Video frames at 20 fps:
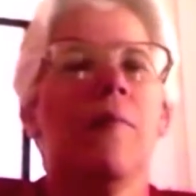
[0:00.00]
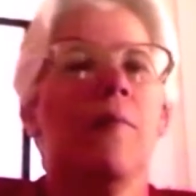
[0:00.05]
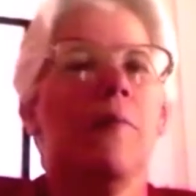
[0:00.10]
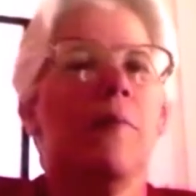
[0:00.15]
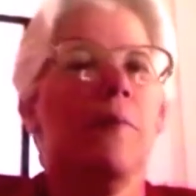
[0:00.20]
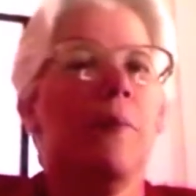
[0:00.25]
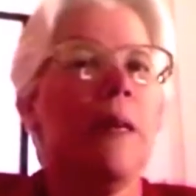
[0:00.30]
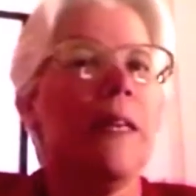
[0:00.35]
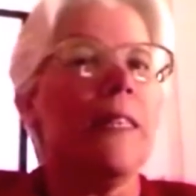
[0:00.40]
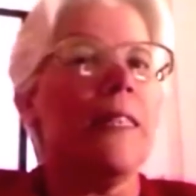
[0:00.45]

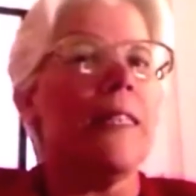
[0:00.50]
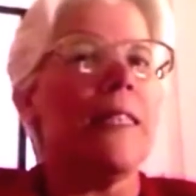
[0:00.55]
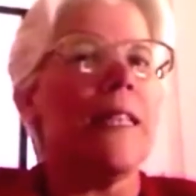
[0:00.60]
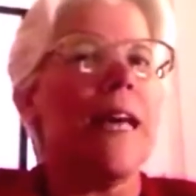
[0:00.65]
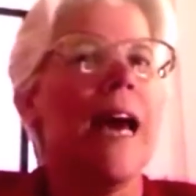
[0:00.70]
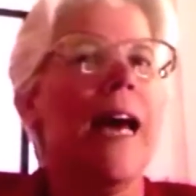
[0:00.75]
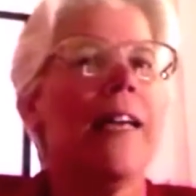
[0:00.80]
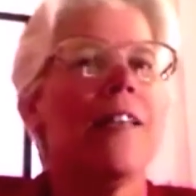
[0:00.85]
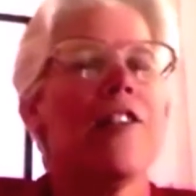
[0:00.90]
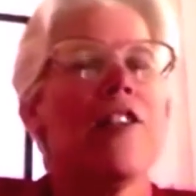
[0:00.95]
piece
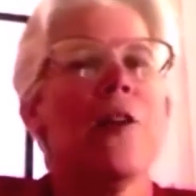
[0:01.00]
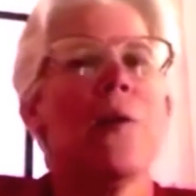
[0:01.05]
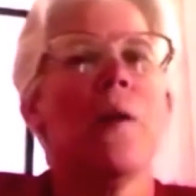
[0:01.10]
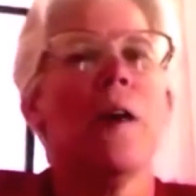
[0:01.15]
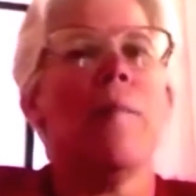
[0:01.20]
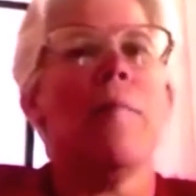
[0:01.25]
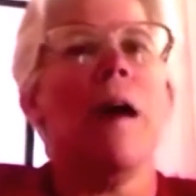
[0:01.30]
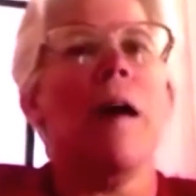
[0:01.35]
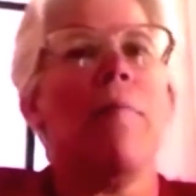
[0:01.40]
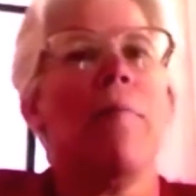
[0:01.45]
that to when
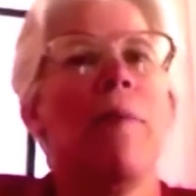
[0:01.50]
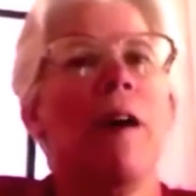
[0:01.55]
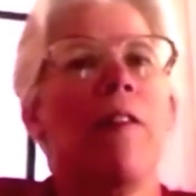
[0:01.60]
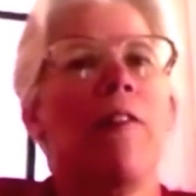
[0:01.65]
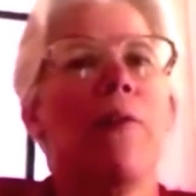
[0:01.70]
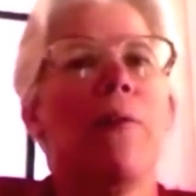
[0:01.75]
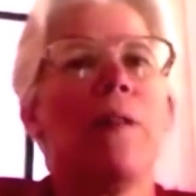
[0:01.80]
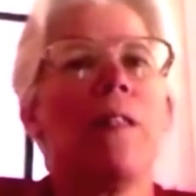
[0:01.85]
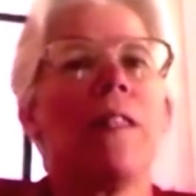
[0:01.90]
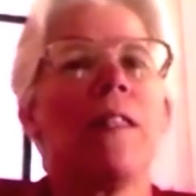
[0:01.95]
my mother
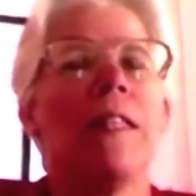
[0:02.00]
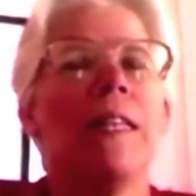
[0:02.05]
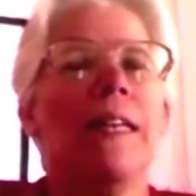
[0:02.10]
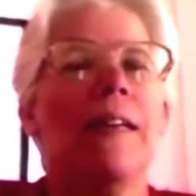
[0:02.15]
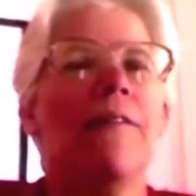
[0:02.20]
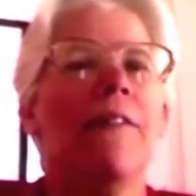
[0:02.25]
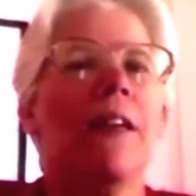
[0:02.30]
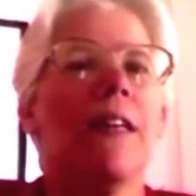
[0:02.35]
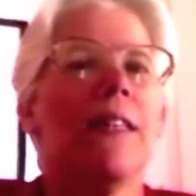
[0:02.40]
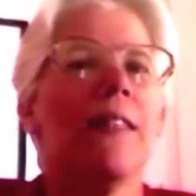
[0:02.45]
was
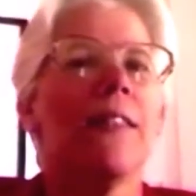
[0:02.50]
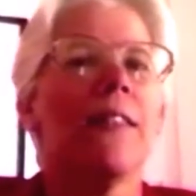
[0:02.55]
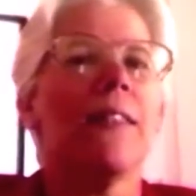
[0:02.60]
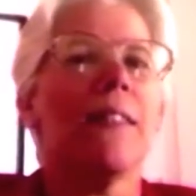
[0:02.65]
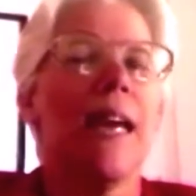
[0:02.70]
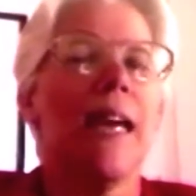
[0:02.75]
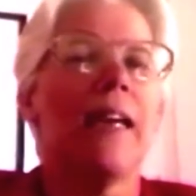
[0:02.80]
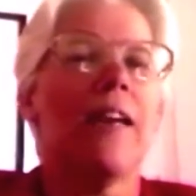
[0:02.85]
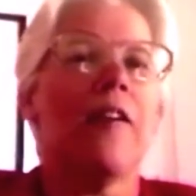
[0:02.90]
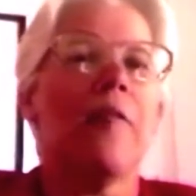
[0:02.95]
leaving and
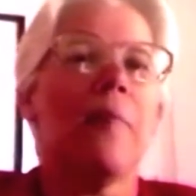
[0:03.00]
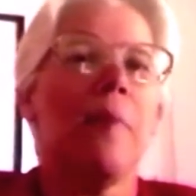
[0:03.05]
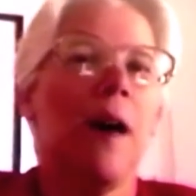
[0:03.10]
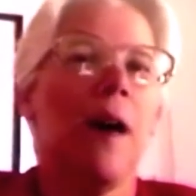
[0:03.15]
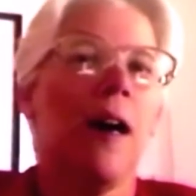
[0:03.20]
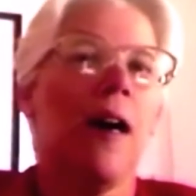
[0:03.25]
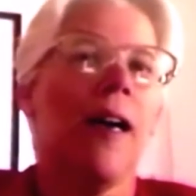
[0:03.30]
saying goodbye.